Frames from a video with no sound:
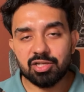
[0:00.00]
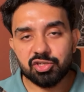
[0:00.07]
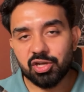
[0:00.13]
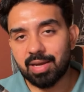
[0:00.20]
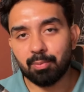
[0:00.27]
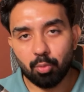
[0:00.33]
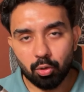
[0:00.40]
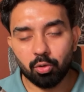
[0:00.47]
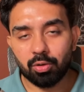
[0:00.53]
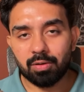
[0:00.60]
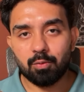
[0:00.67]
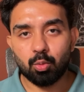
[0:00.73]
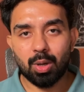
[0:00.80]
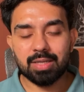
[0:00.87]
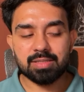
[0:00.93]
I'll share more
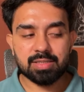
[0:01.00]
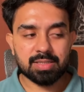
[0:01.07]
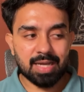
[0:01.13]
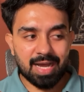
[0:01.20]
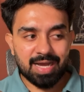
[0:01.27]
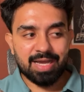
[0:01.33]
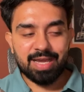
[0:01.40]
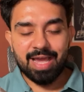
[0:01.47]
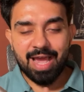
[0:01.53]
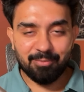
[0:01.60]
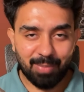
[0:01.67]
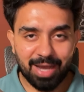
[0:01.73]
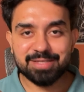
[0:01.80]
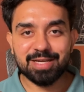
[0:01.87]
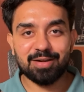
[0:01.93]
once I
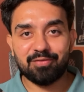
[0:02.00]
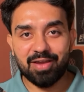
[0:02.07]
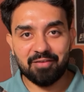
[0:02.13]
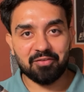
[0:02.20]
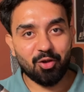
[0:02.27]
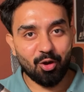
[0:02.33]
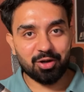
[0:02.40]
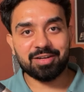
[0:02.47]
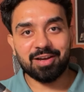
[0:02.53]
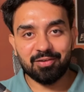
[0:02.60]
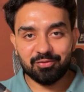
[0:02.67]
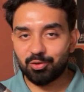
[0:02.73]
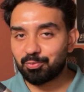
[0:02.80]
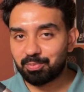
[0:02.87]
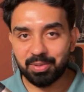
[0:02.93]
myself have got a
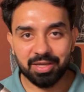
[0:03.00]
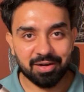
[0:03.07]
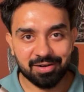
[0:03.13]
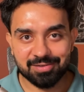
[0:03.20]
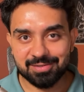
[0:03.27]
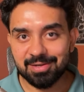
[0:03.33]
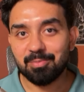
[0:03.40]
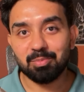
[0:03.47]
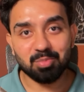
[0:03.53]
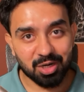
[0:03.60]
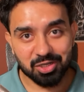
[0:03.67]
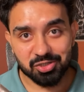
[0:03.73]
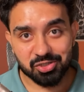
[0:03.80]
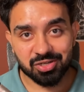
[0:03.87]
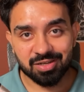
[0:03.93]
few PRs
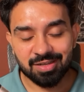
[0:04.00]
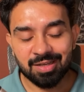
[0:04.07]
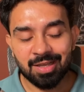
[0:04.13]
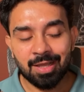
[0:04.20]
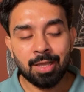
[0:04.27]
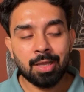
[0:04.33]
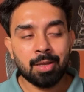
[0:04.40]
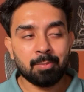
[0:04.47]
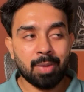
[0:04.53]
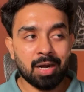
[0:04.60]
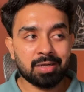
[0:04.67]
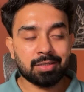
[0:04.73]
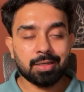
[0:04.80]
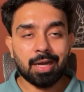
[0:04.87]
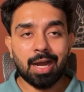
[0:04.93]
merged.
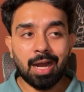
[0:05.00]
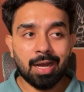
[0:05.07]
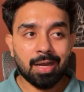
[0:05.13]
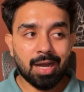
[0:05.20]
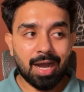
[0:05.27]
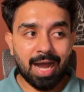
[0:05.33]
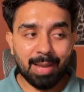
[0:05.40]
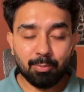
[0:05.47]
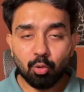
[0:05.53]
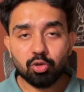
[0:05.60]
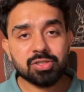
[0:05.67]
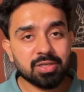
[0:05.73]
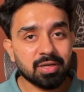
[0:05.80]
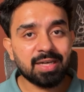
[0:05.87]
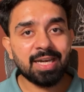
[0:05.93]
But I
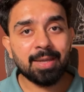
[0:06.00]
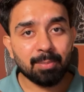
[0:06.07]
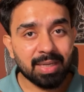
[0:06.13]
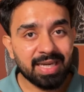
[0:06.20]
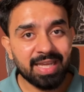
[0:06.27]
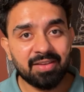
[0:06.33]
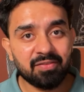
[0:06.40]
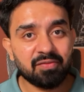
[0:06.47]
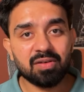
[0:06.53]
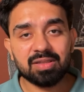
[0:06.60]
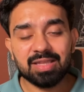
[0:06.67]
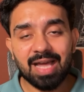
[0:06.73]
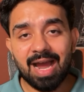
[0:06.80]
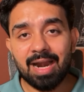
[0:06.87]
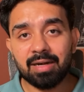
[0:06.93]
most certainly believe
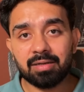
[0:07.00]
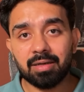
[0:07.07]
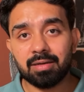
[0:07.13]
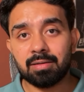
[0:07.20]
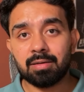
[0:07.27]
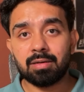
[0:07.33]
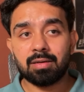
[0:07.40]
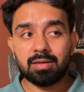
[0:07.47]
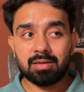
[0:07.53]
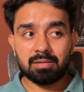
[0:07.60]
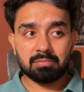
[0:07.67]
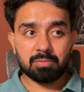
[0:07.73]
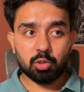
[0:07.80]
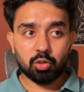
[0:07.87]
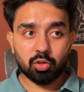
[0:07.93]
that
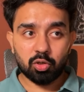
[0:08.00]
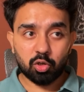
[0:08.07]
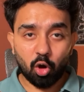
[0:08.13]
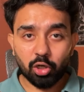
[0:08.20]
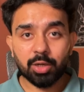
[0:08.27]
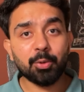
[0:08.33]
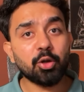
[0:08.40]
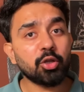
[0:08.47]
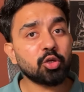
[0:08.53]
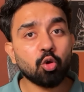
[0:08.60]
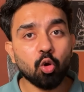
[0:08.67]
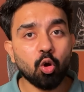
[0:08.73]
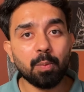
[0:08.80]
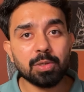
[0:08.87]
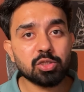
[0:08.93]
contributing to
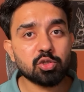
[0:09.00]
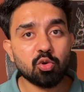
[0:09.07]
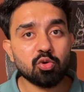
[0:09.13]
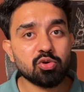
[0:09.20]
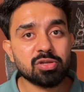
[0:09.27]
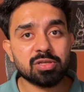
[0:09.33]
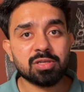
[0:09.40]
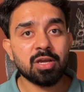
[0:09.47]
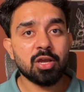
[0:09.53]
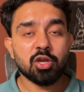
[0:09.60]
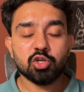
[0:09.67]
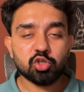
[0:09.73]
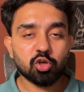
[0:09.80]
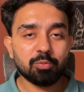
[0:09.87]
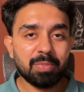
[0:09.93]
open source
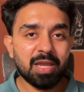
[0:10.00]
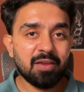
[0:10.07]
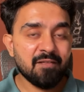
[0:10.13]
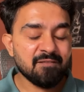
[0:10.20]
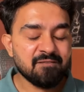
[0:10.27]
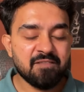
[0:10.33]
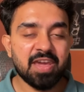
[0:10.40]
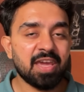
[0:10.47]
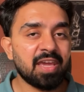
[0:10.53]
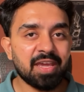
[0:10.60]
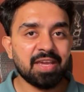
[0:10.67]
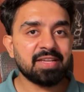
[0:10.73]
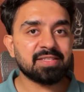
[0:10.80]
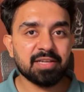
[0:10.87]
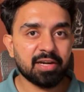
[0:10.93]
should be way
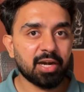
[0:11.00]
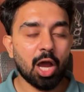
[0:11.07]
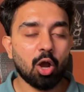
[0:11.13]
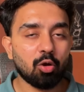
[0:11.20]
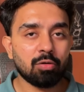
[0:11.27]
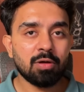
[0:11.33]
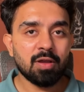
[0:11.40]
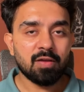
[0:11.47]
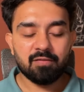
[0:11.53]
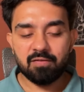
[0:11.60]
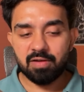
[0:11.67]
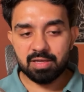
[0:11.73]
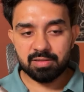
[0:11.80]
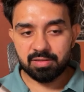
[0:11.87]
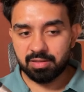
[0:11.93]
easier now
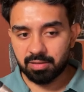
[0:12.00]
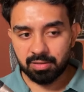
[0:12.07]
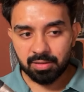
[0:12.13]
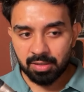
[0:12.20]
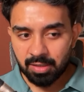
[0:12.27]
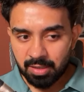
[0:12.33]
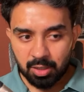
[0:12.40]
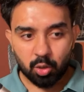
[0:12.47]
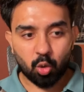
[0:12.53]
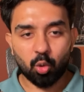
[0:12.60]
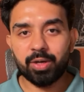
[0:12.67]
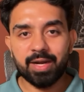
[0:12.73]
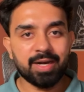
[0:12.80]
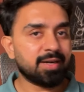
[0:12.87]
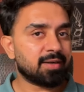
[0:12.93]
with the
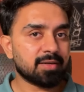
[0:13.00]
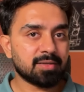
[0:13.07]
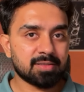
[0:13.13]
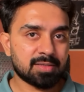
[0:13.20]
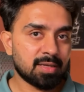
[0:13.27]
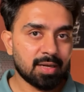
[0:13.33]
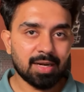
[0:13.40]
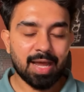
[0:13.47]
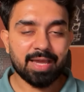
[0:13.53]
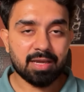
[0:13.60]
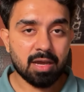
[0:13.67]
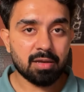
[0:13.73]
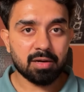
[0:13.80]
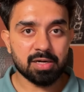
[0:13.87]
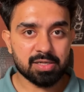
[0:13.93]
code editors
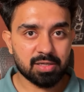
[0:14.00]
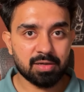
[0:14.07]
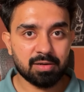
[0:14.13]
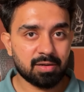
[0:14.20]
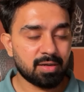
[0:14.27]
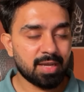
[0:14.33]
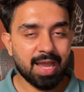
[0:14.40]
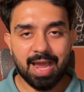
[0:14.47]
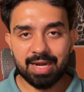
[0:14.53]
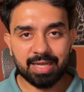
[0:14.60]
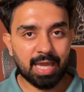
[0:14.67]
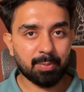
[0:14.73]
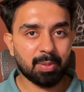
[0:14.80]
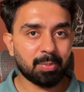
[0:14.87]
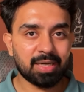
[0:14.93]
like Cursor and
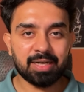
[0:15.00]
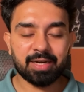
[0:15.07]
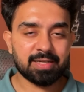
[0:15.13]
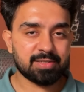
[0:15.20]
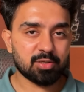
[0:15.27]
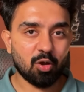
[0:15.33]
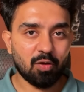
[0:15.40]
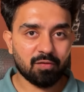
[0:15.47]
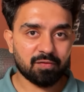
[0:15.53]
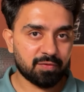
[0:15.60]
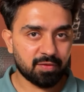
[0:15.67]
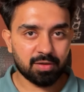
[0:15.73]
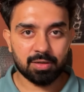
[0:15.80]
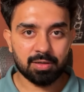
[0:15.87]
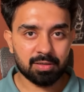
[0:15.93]
capabilities
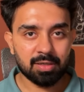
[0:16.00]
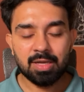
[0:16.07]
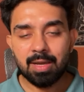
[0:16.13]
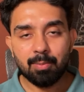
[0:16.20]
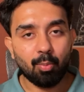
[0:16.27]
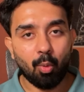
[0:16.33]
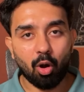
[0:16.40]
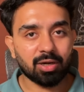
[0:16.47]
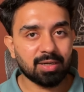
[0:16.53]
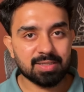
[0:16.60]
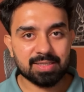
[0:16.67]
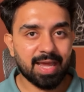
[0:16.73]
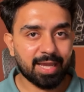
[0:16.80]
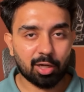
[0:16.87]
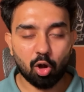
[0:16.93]
of
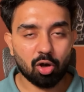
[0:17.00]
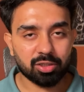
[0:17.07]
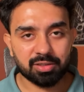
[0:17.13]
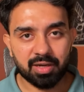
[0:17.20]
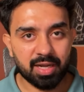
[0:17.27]
models like Claude